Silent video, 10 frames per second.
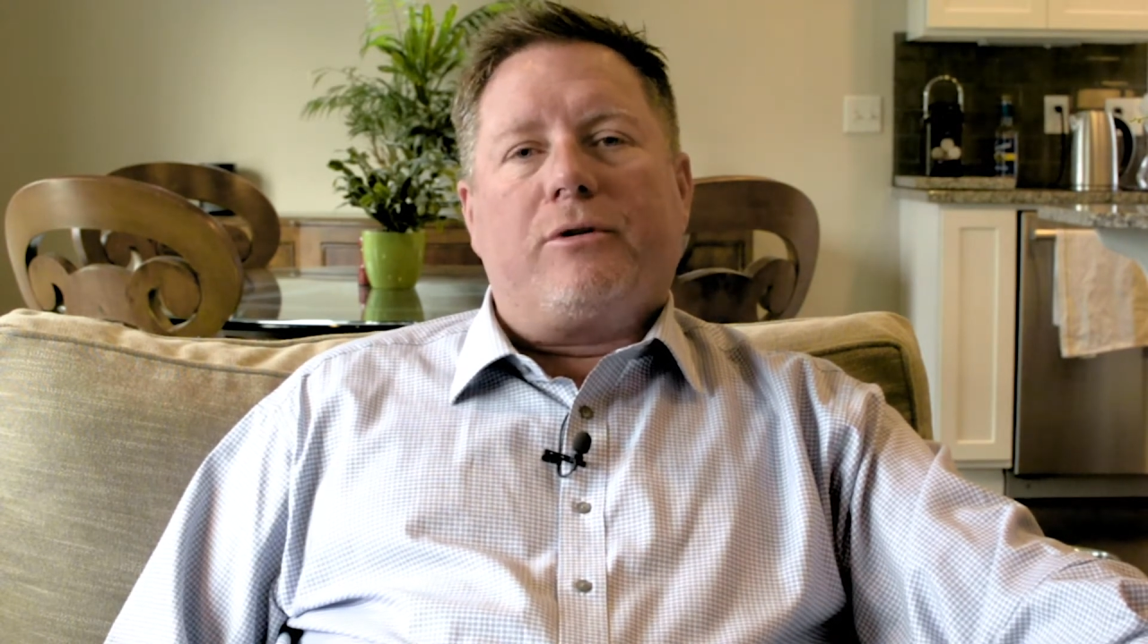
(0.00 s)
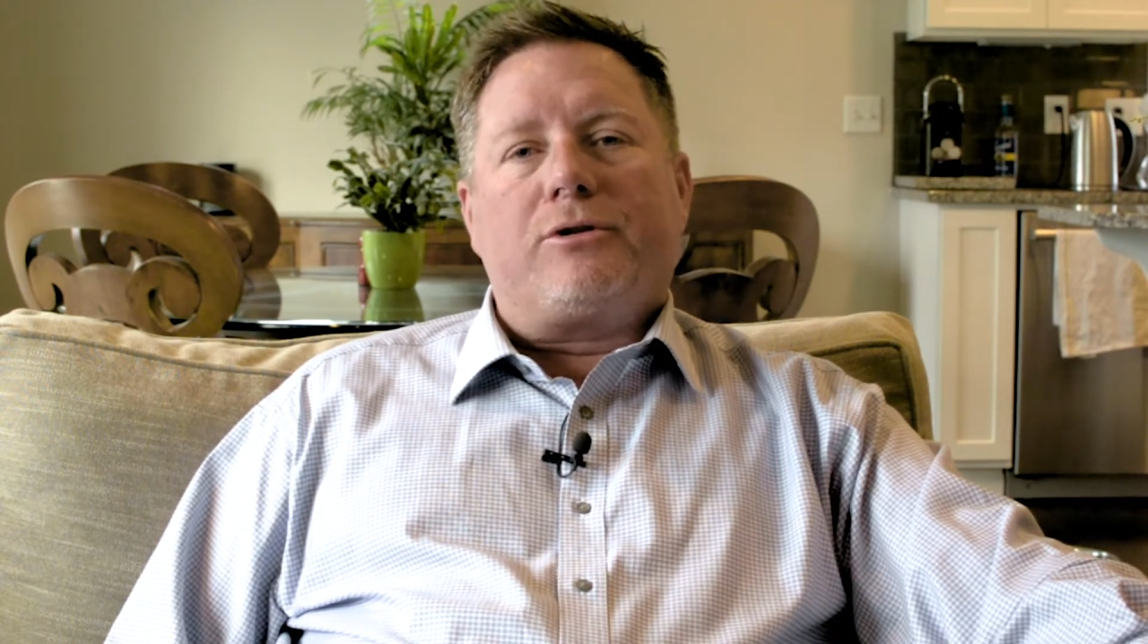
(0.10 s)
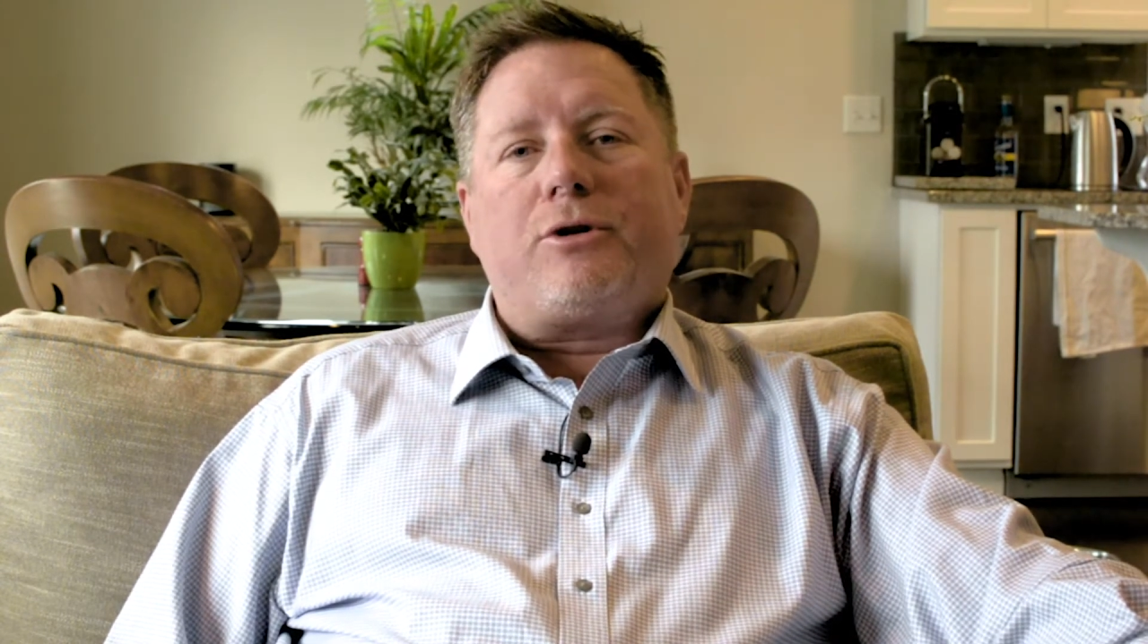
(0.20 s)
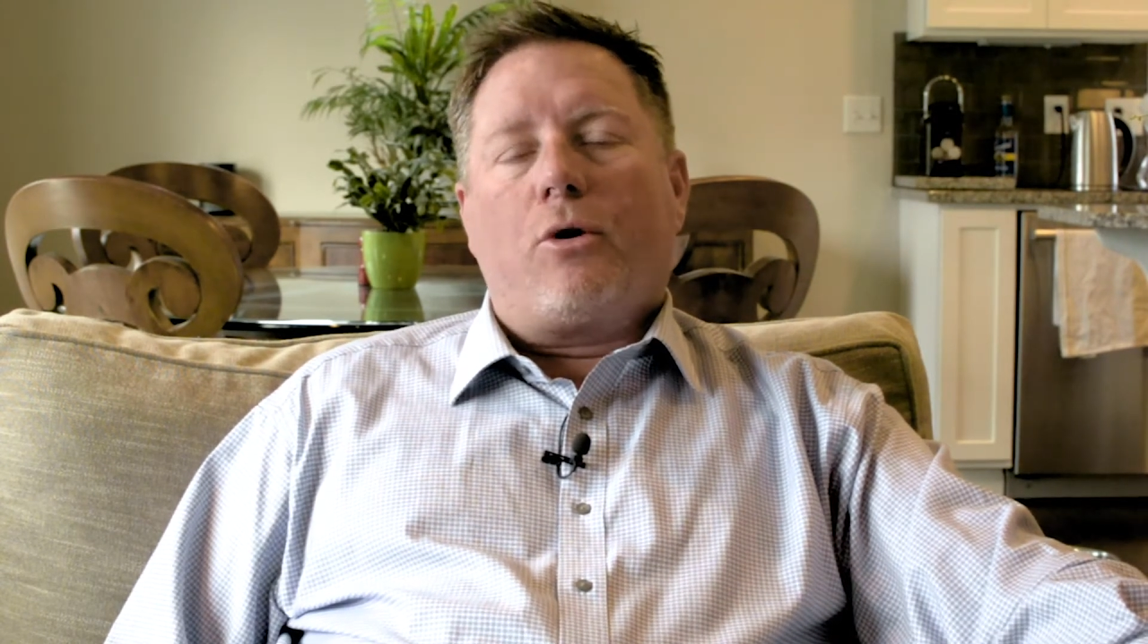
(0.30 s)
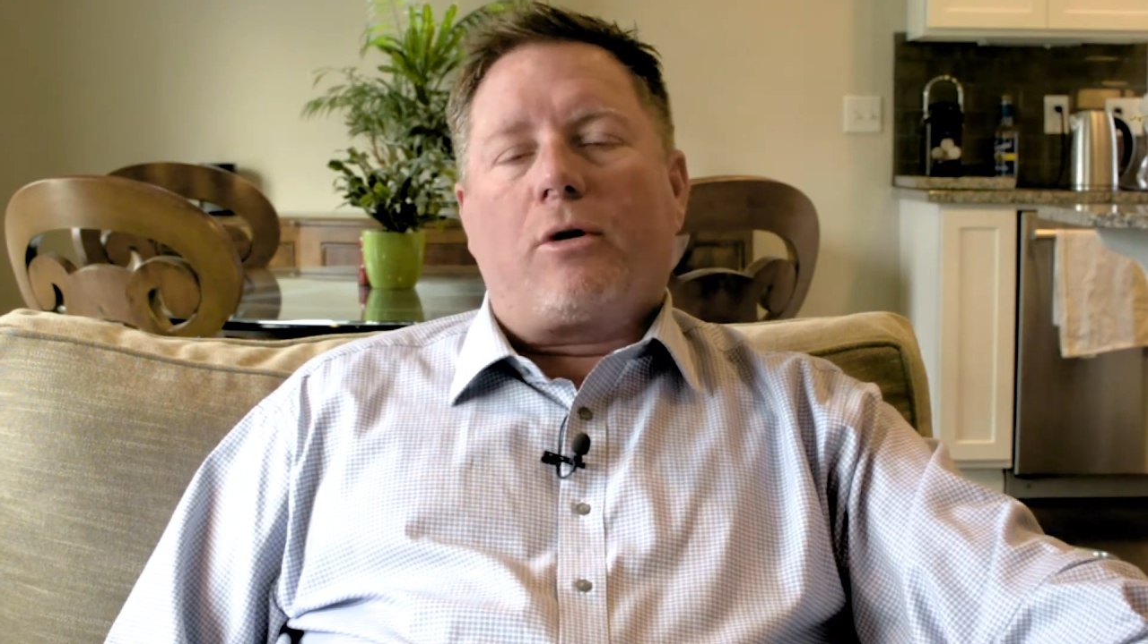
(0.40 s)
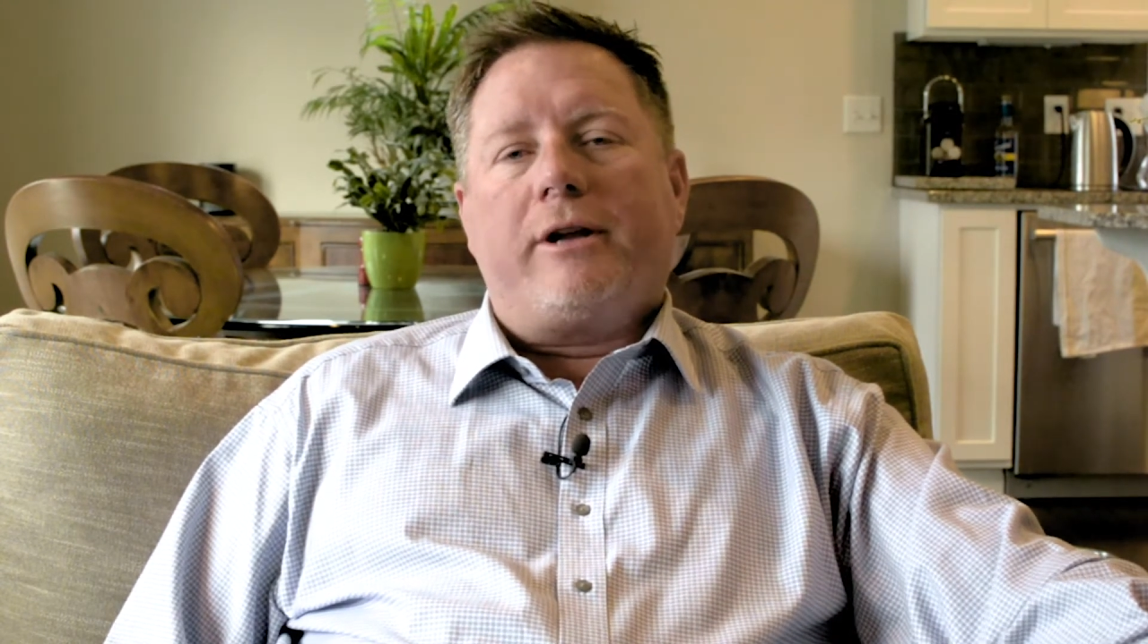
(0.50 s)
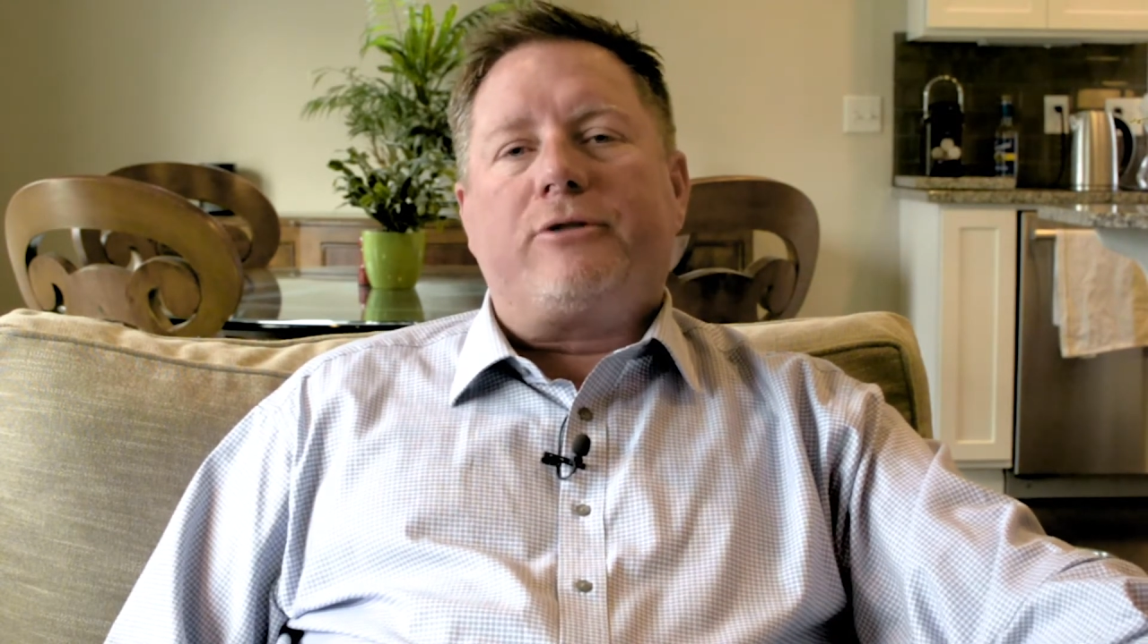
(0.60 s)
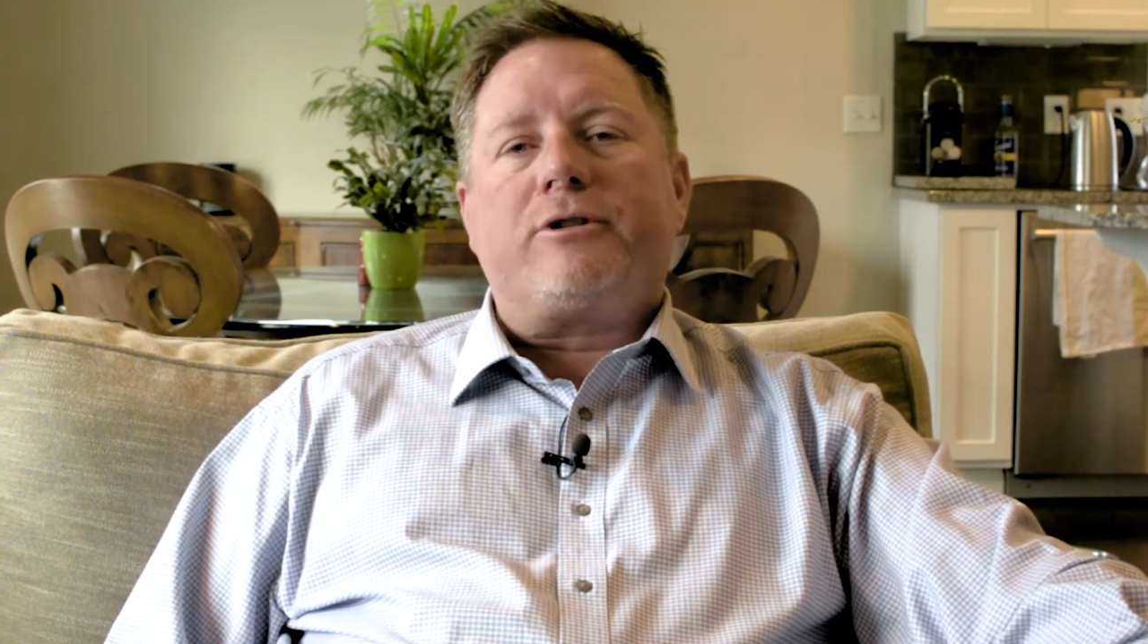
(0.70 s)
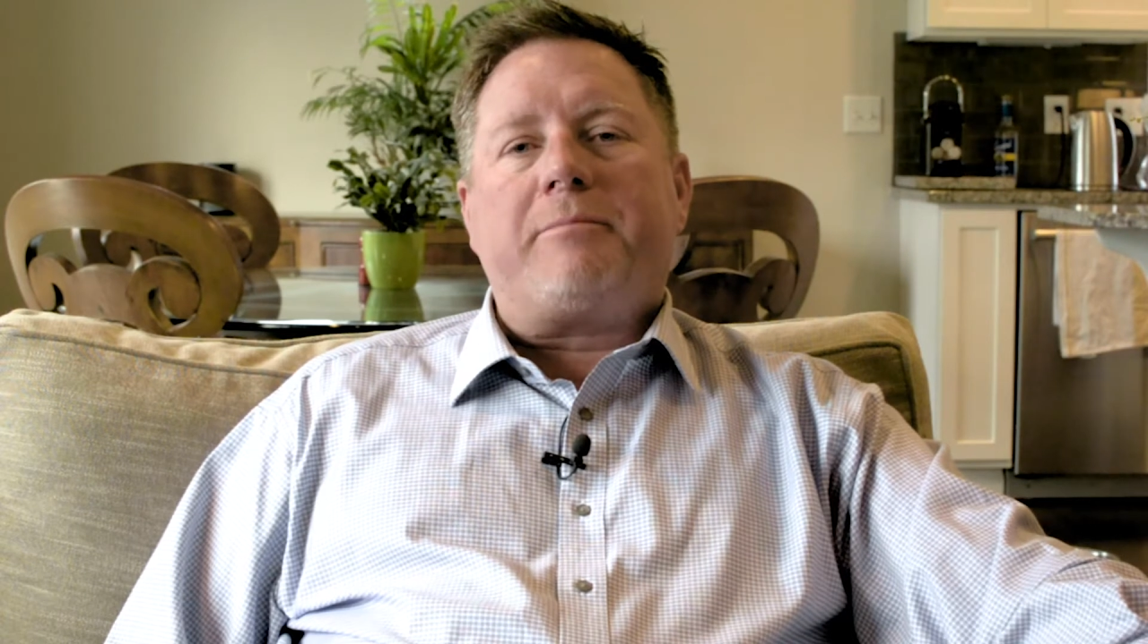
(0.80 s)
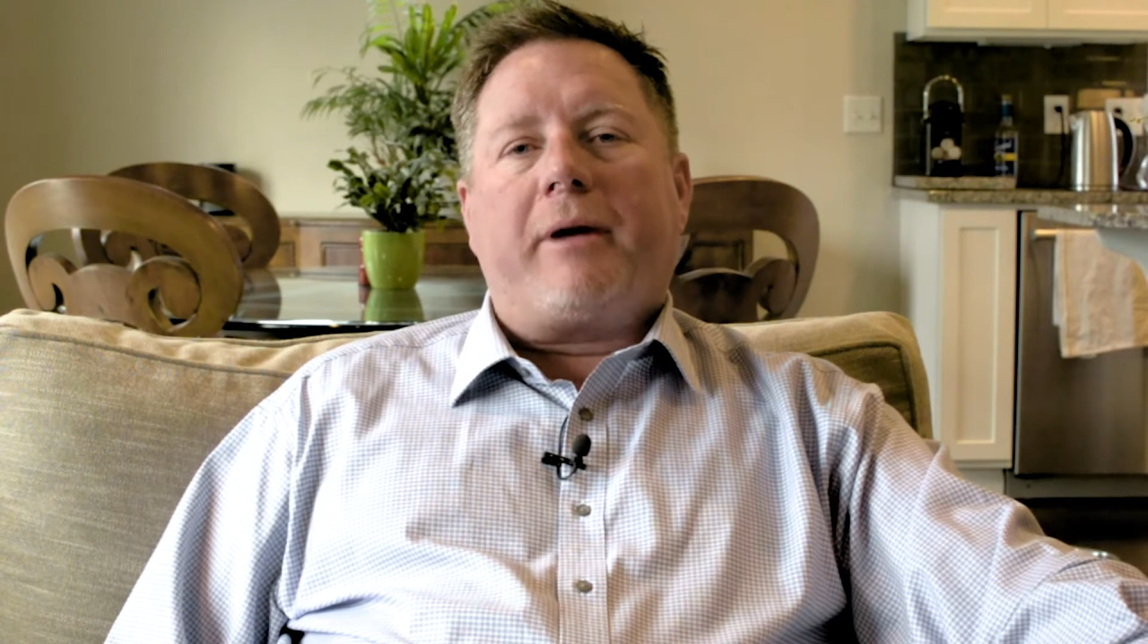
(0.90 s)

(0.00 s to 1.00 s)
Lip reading: the total interest